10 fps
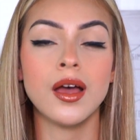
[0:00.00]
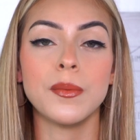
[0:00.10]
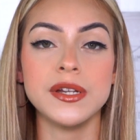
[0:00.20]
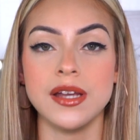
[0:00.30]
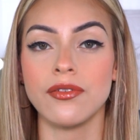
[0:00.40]

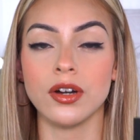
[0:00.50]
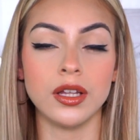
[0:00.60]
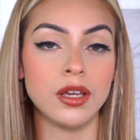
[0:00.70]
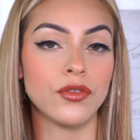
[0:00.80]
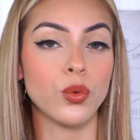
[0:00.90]
but
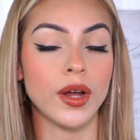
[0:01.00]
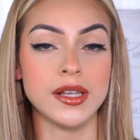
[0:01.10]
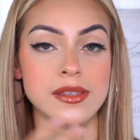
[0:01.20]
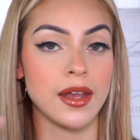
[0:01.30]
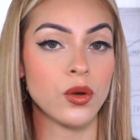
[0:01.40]
definitely if you want to
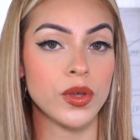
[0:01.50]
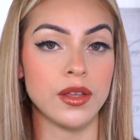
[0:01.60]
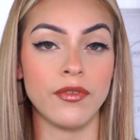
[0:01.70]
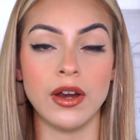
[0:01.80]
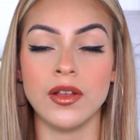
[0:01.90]
set it with
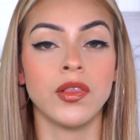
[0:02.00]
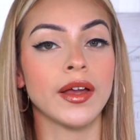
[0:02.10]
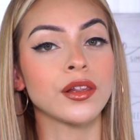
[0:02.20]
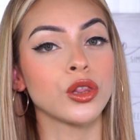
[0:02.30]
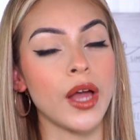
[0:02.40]
a very
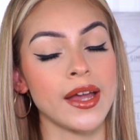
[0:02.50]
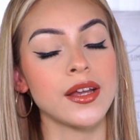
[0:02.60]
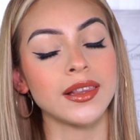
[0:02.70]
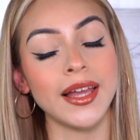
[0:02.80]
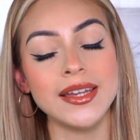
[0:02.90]

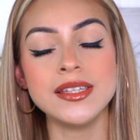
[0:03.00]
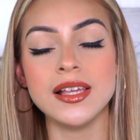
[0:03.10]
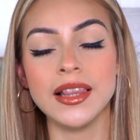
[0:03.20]
light